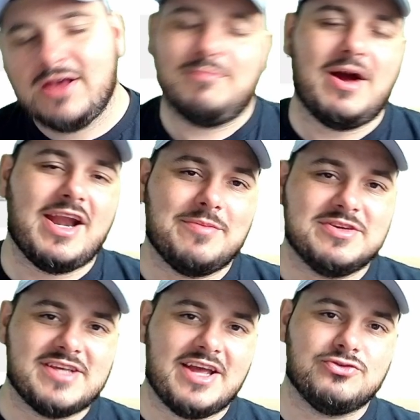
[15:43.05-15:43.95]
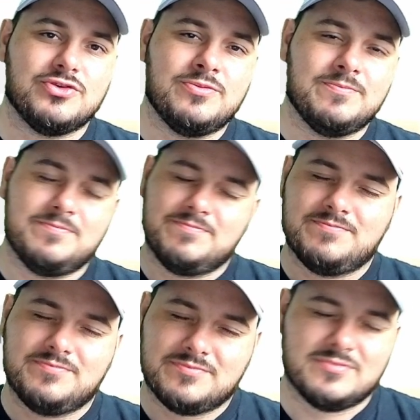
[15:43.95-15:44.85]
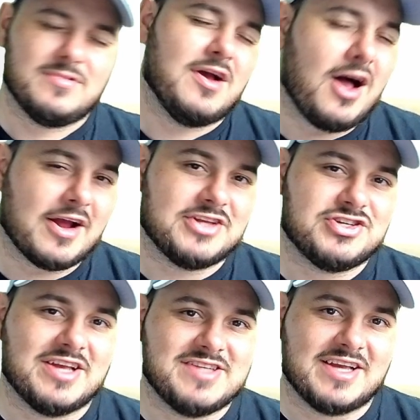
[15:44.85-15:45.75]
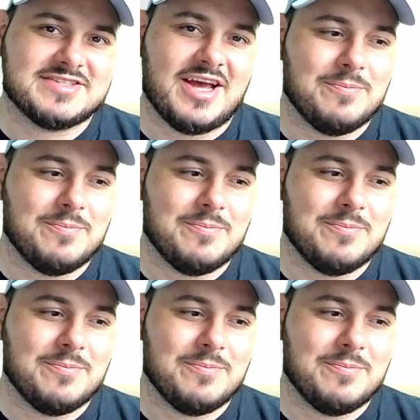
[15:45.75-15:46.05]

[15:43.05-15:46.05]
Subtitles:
my name is Andrew. I'll catch you guys next time.